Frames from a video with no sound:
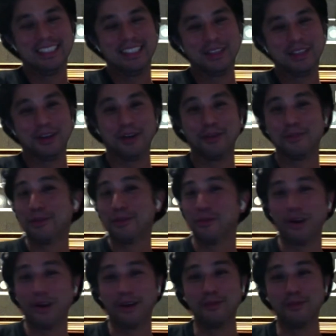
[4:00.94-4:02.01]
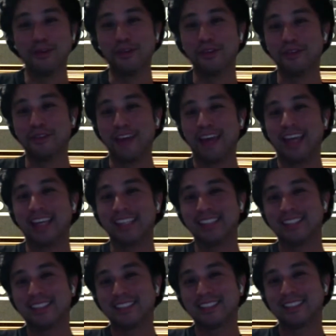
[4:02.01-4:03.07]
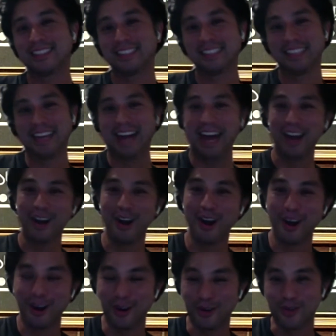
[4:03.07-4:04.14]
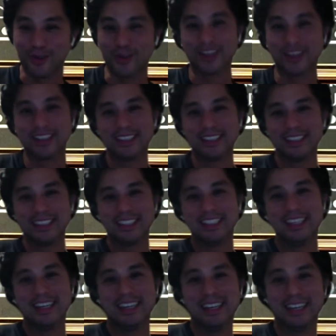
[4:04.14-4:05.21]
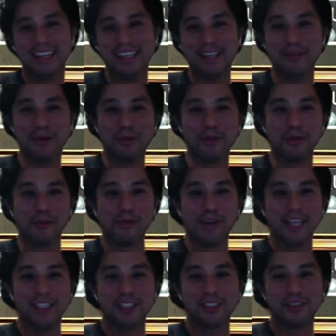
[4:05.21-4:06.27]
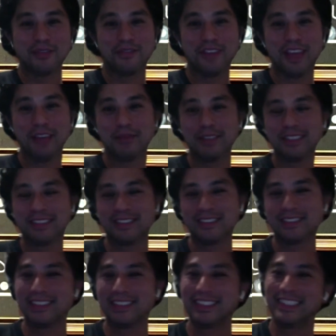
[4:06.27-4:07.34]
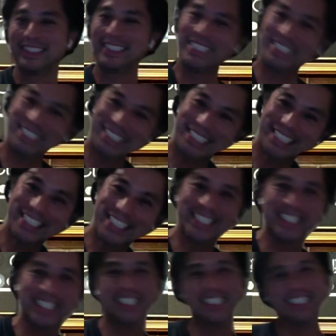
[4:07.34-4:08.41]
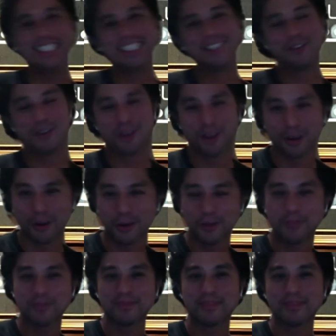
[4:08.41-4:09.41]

You know, you want to move to Vegas? I don't know. Uh, you want to be rich and famous? Uh, I don't know.